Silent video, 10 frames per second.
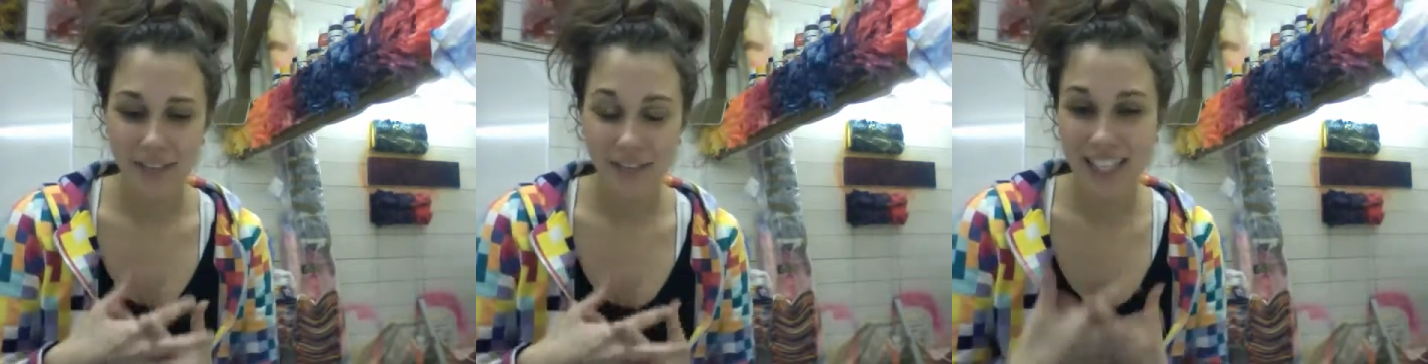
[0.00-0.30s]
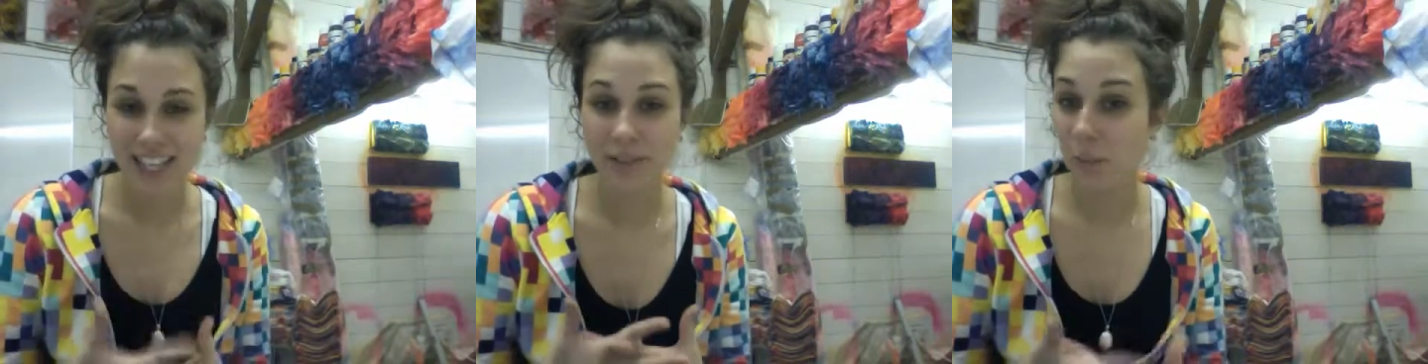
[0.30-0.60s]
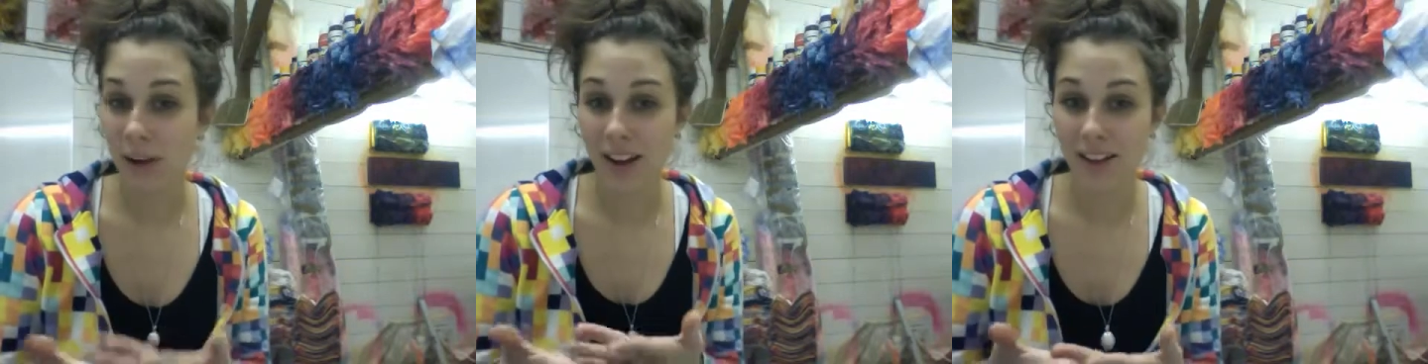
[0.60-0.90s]
If it doesn't
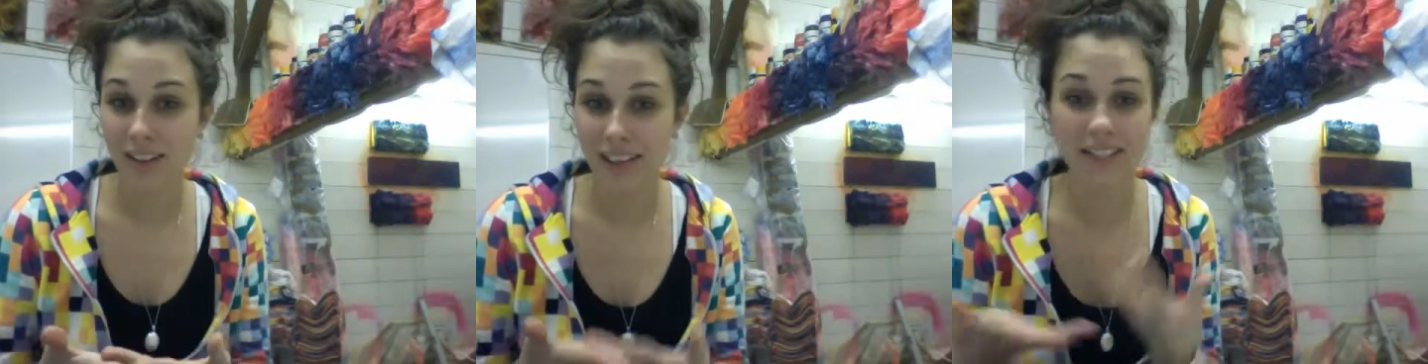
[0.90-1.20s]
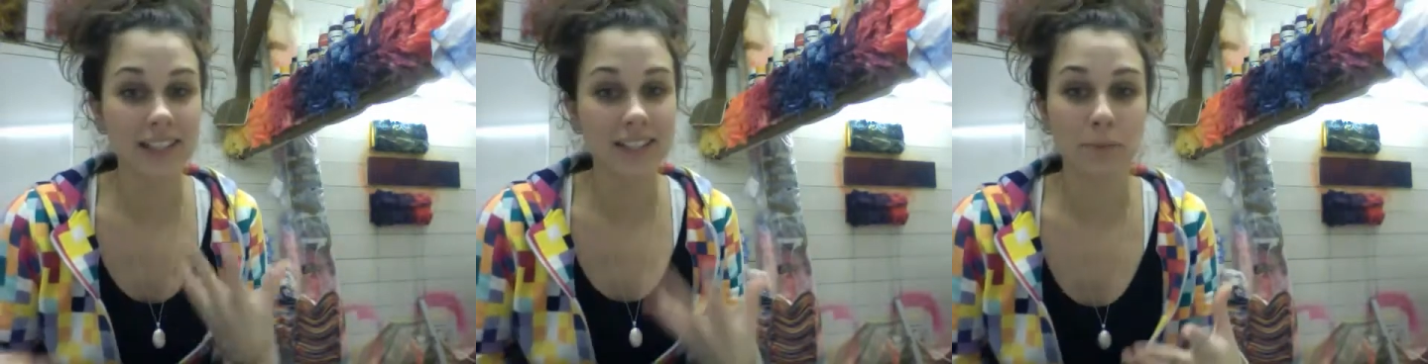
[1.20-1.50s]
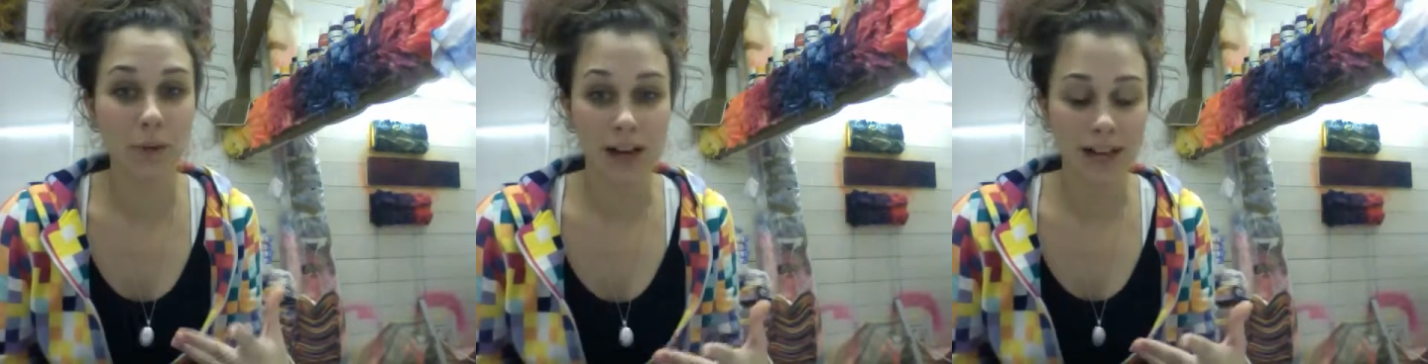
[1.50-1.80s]
work, it doesn't
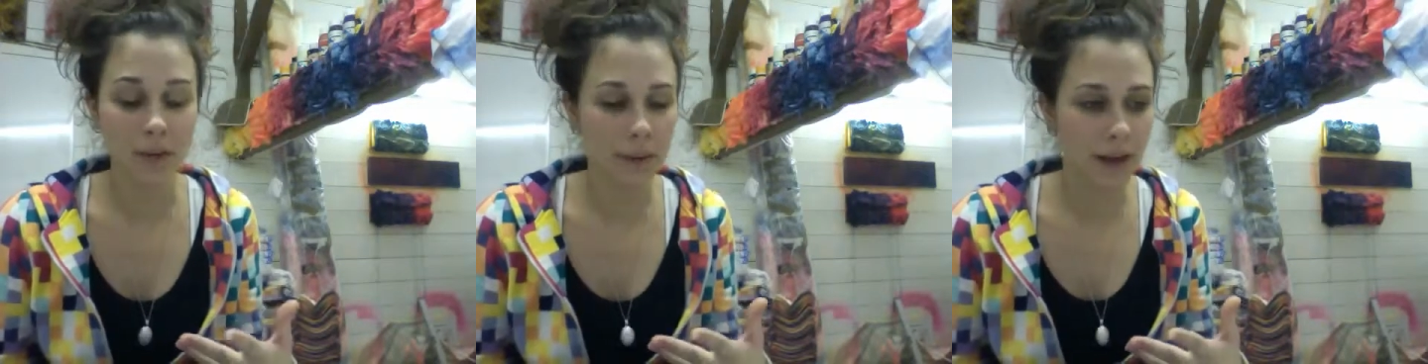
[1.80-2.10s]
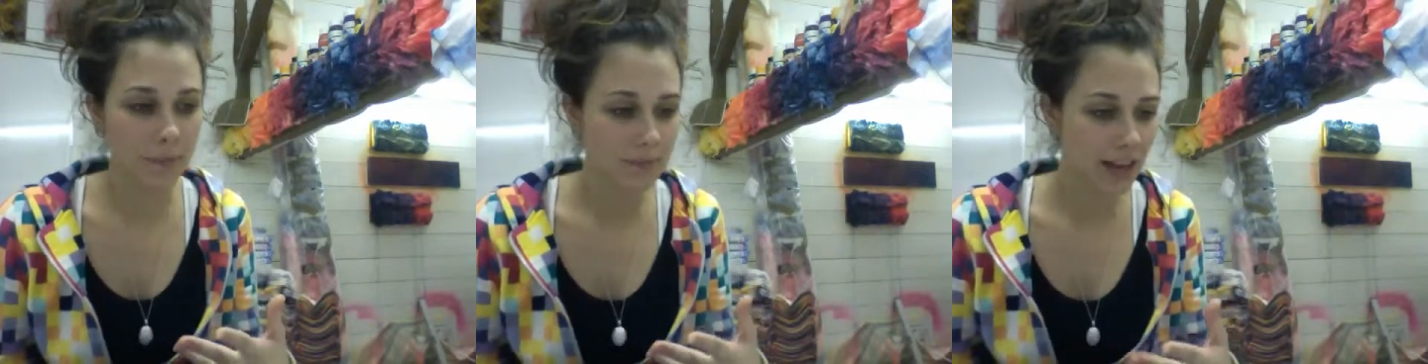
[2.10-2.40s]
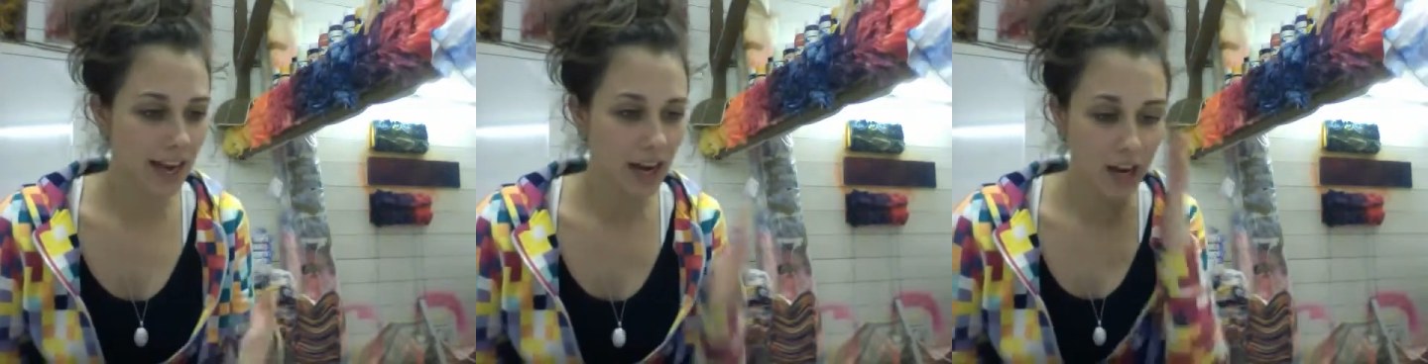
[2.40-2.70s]
work, but
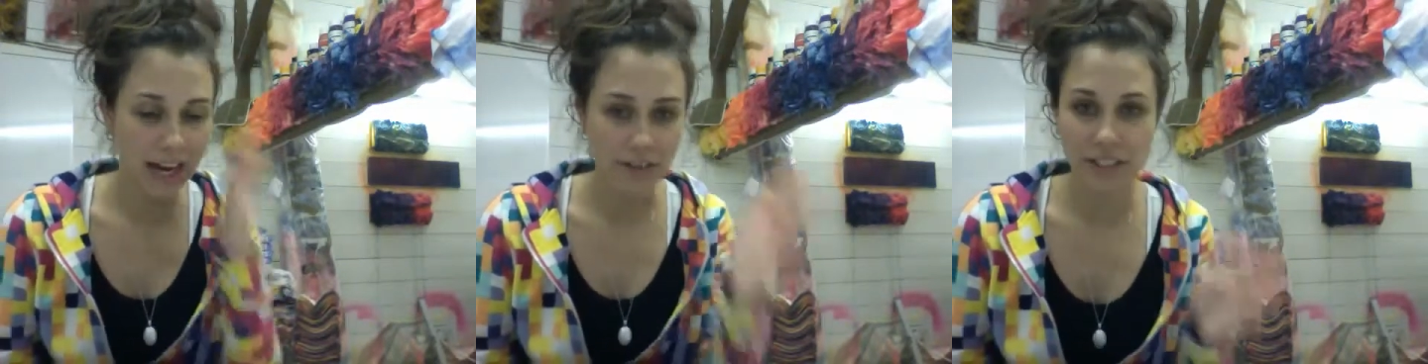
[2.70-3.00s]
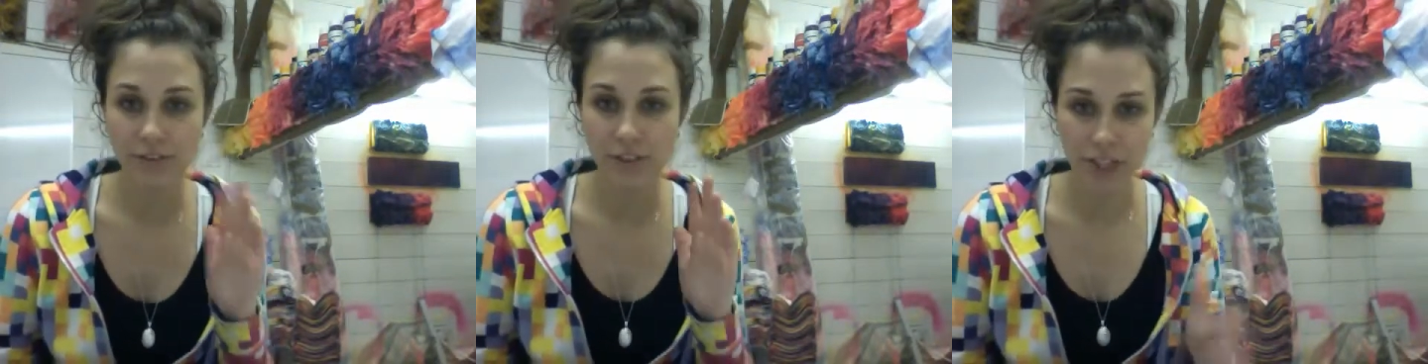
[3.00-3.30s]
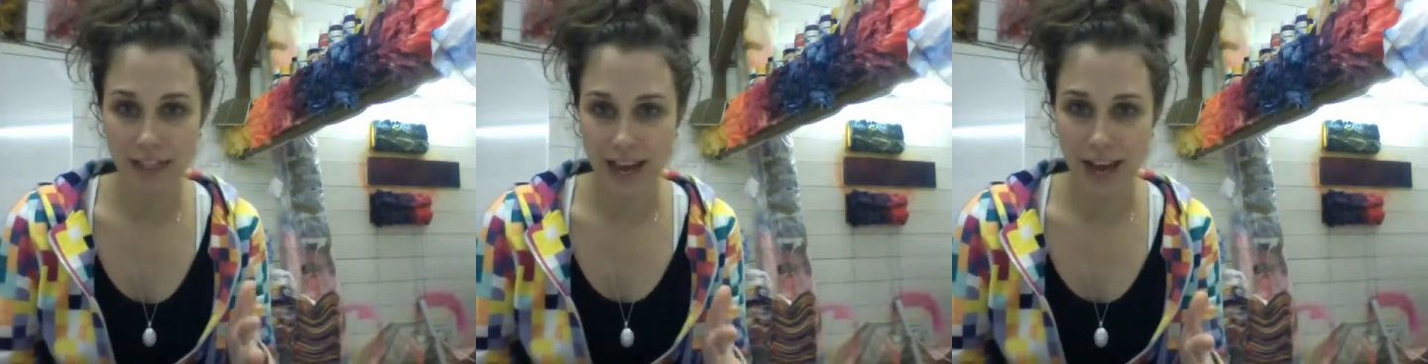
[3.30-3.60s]
I kind of have this
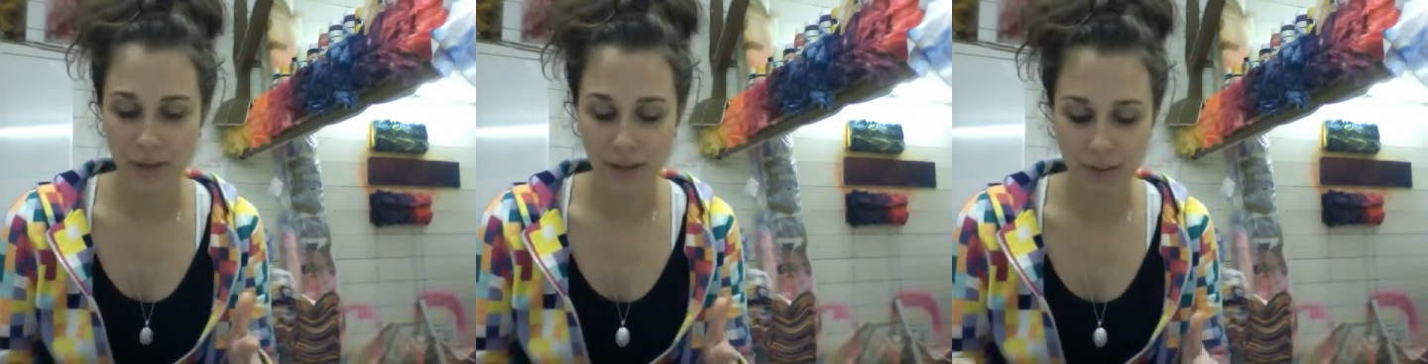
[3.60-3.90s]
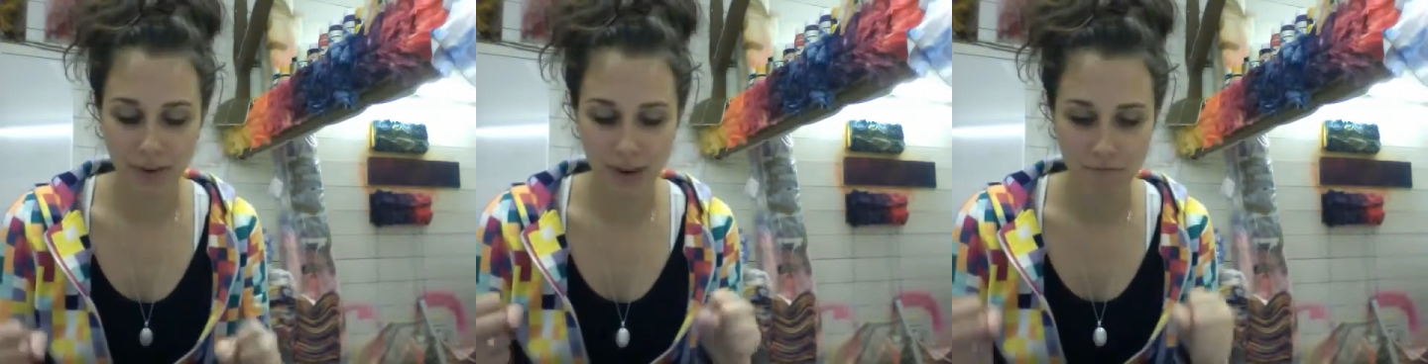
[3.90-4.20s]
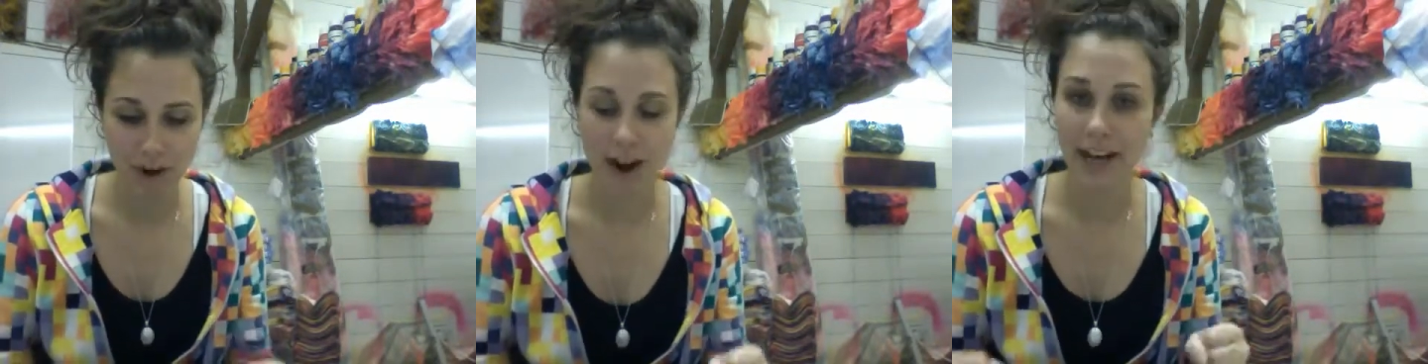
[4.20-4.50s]
vision now that I'm like,
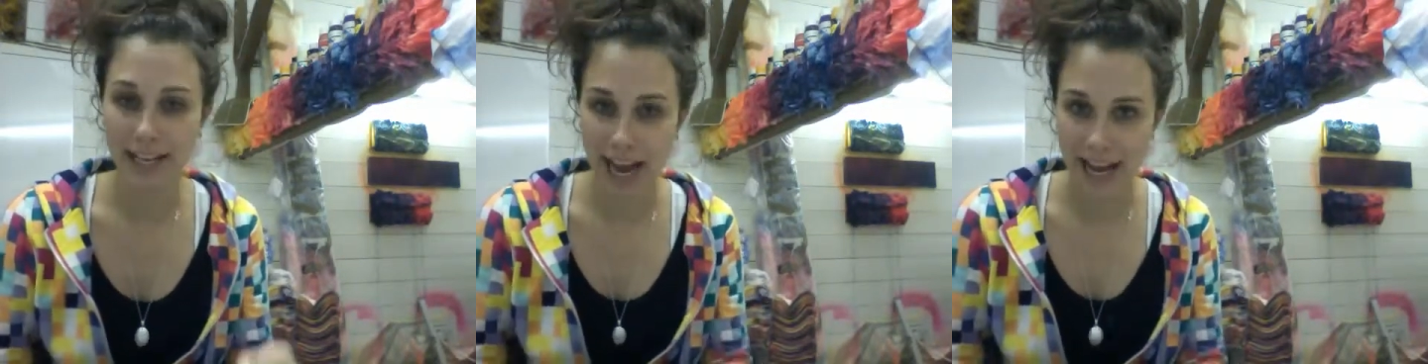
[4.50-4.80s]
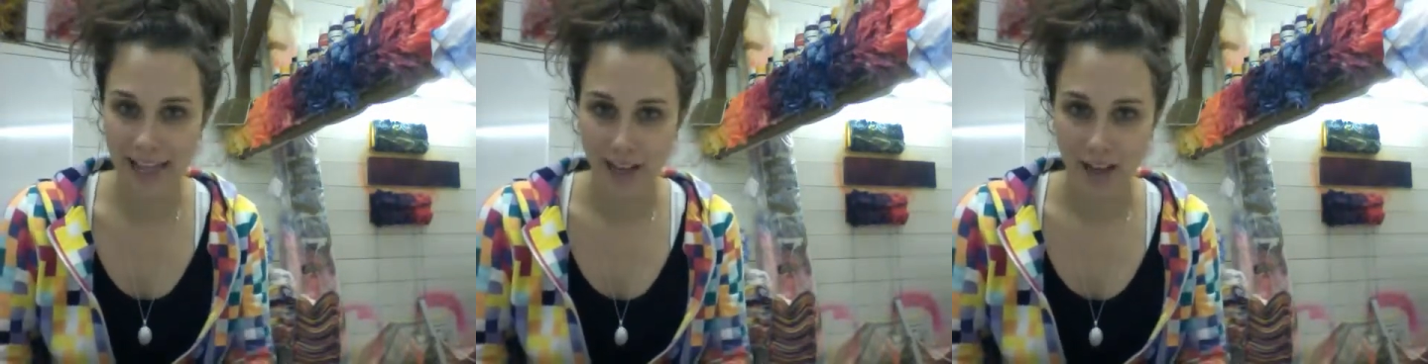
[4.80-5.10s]
right, okay,